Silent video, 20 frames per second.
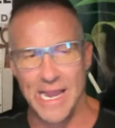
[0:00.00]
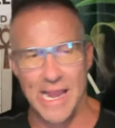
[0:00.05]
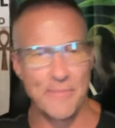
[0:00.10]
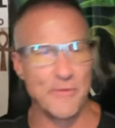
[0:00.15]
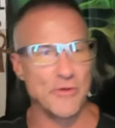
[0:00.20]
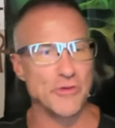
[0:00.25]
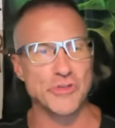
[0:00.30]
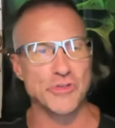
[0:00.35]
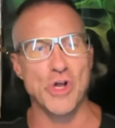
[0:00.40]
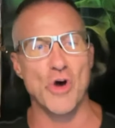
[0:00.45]
and
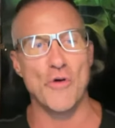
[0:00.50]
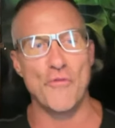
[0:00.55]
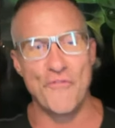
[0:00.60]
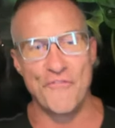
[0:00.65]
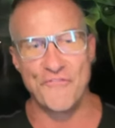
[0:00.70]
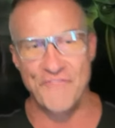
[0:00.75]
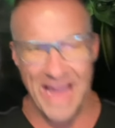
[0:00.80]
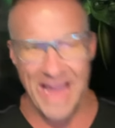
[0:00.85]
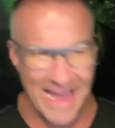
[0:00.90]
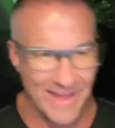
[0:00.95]
there's no
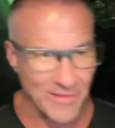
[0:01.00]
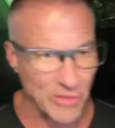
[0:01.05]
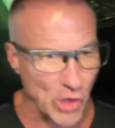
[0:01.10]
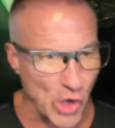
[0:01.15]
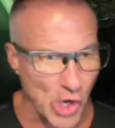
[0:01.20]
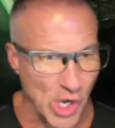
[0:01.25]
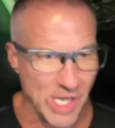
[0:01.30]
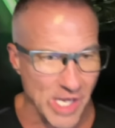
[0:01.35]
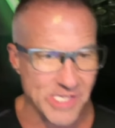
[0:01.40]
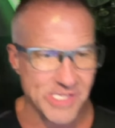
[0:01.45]
fat
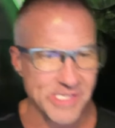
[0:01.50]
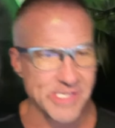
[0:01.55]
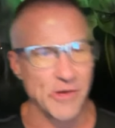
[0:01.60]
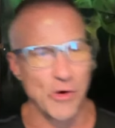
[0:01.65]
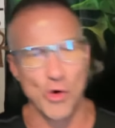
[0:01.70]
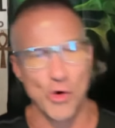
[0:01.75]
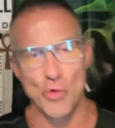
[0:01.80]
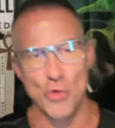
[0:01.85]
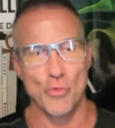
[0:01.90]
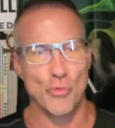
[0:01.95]
loss
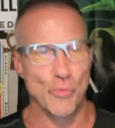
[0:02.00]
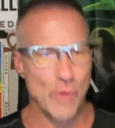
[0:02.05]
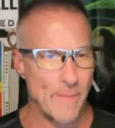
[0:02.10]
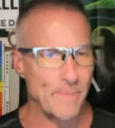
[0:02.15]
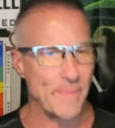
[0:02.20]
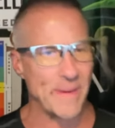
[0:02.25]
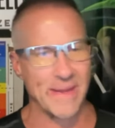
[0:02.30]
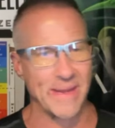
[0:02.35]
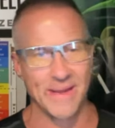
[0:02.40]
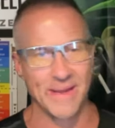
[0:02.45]
or
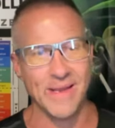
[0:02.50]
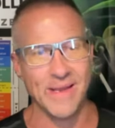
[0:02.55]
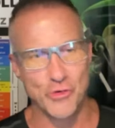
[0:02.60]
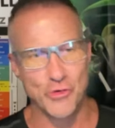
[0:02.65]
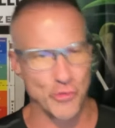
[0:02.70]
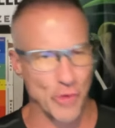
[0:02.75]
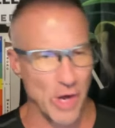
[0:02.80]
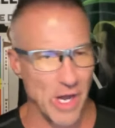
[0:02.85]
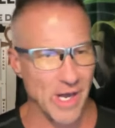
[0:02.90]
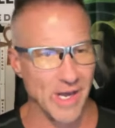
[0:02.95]
ripping
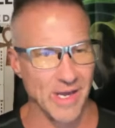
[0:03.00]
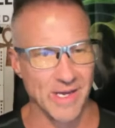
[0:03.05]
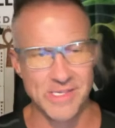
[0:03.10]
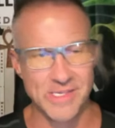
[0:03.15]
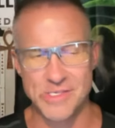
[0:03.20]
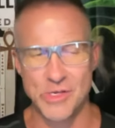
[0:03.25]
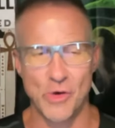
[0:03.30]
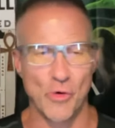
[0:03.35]
drugs